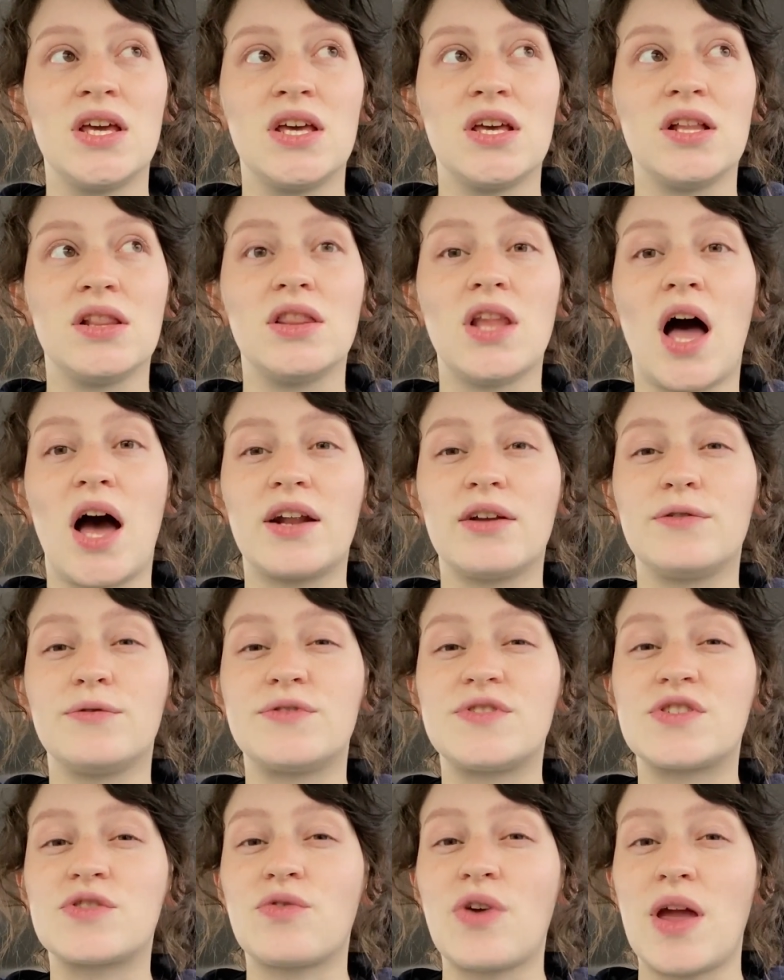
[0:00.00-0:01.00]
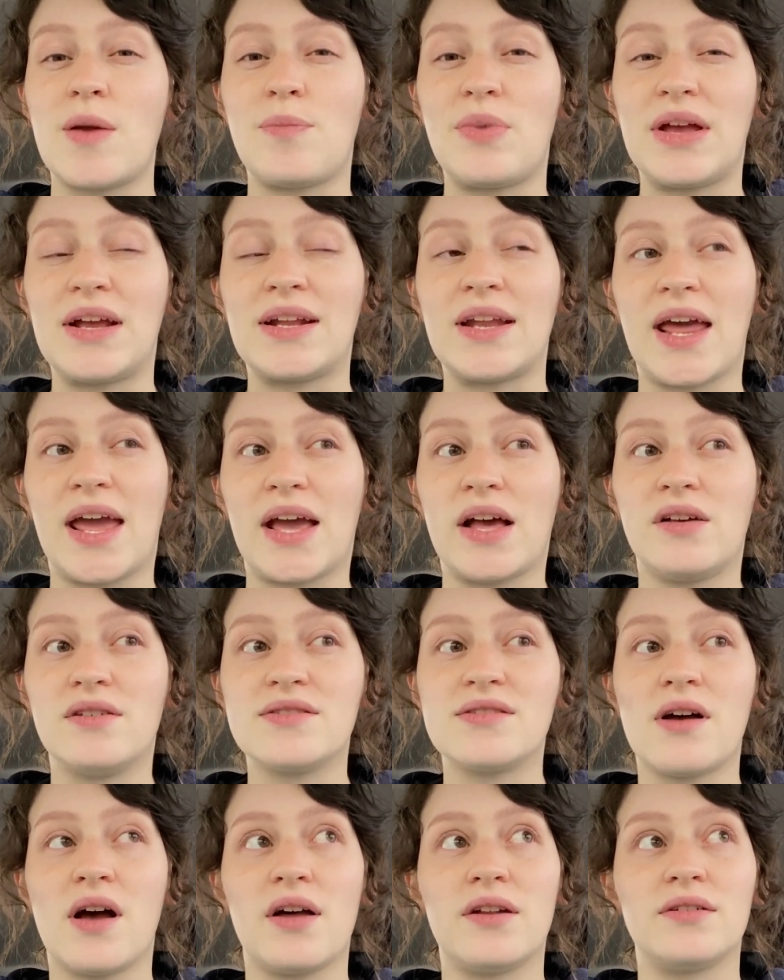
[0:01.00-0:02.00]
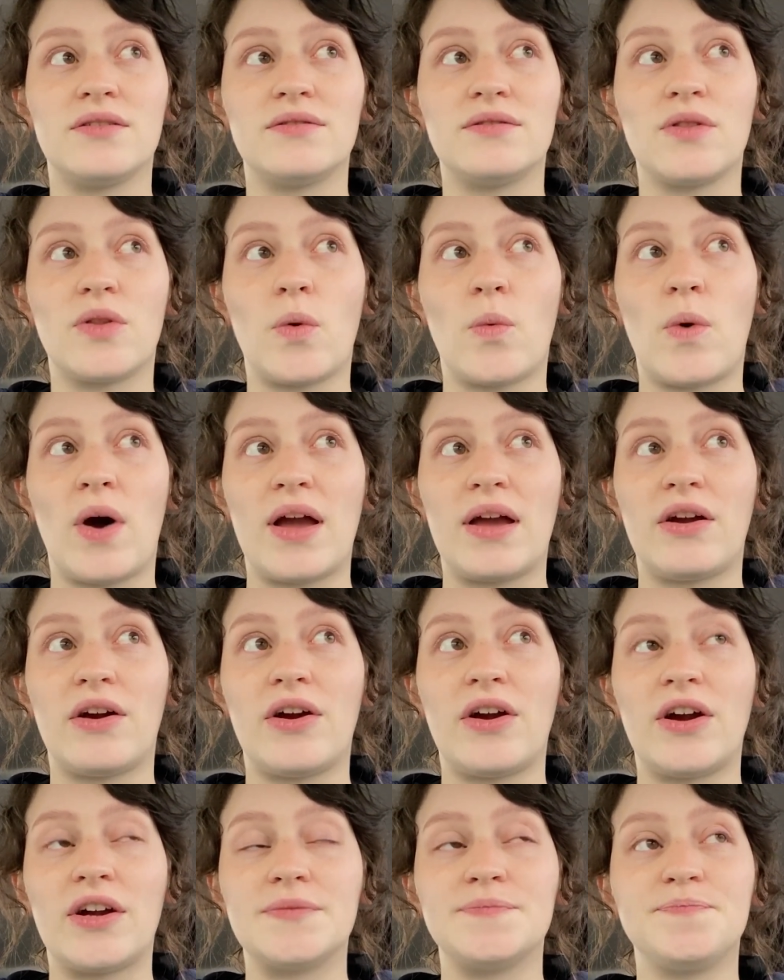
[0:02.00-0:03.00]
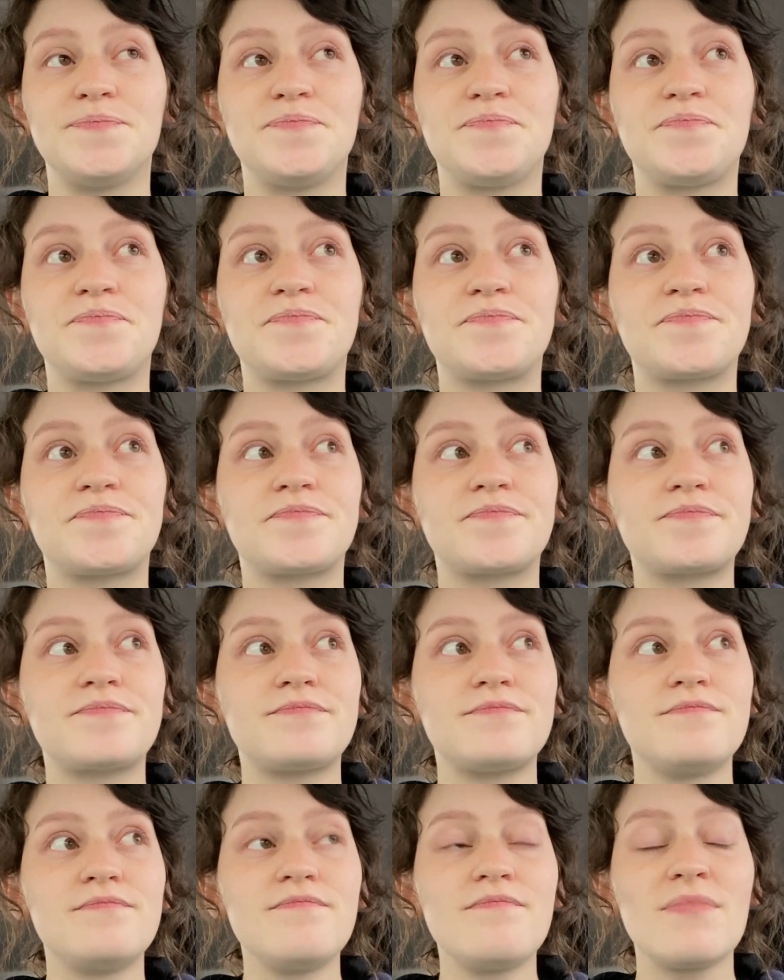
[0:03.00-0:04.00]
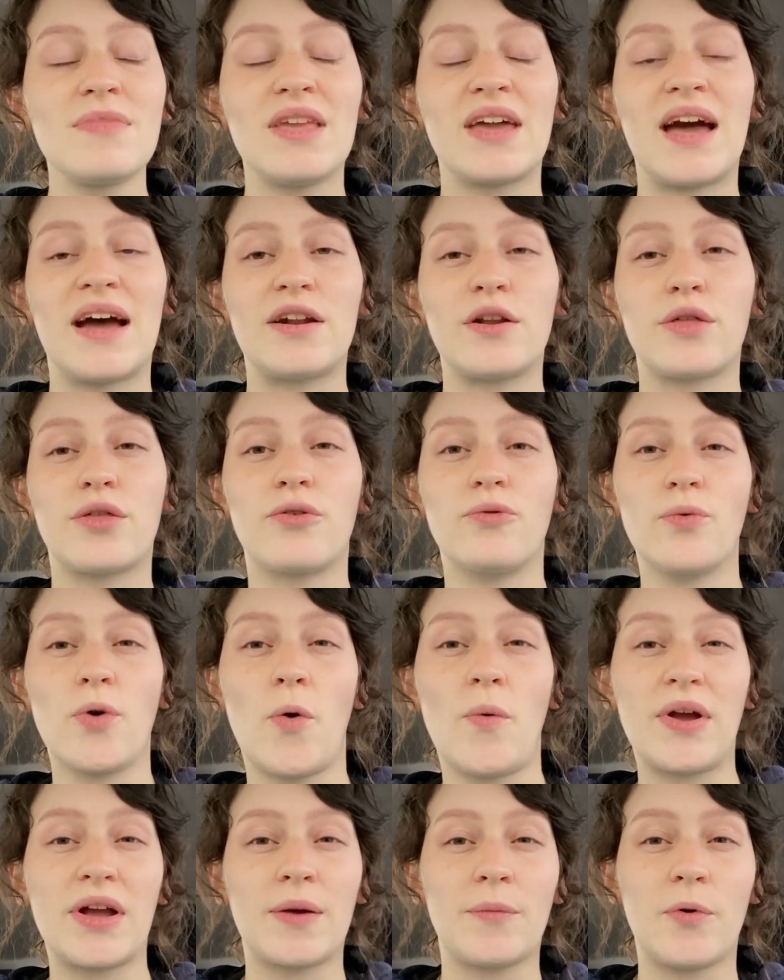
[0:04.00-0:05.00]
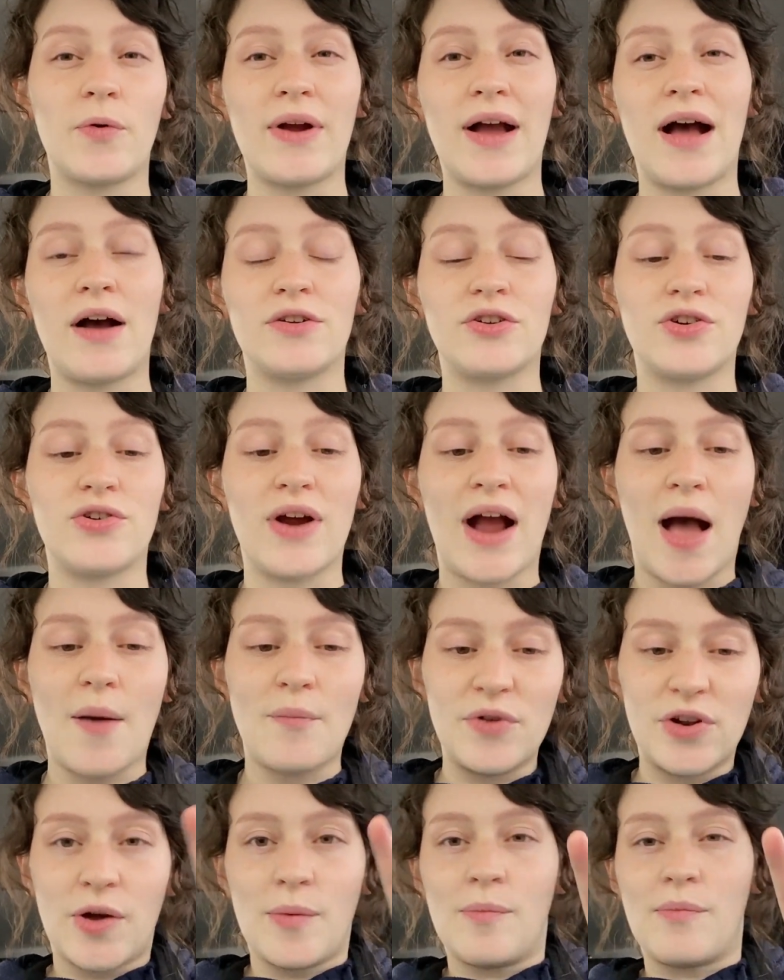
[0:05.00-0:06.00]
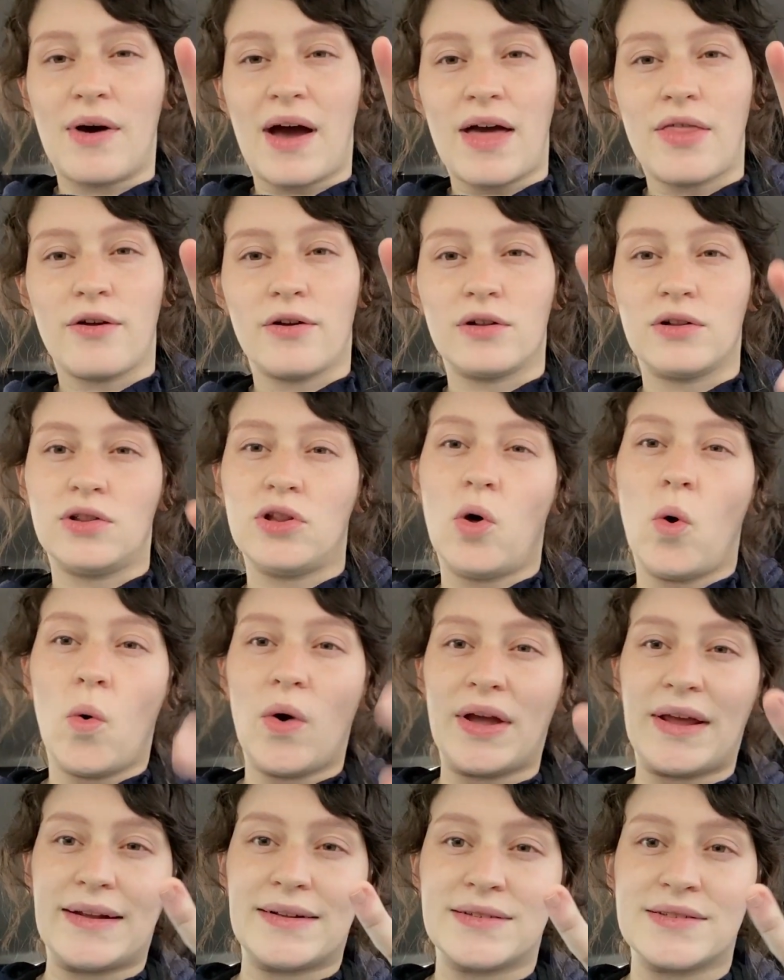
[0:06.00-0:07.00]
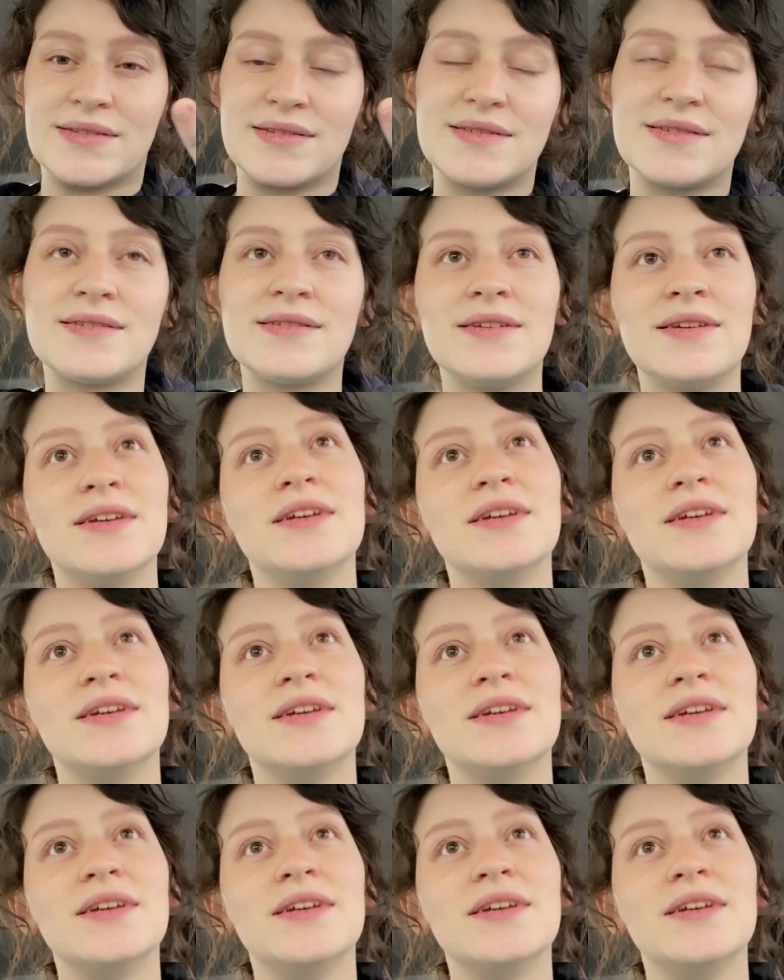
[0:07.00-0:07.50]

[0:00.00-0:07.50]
lot of scraping nails on the wire, kind of throwing them around, grabbing them by their loins.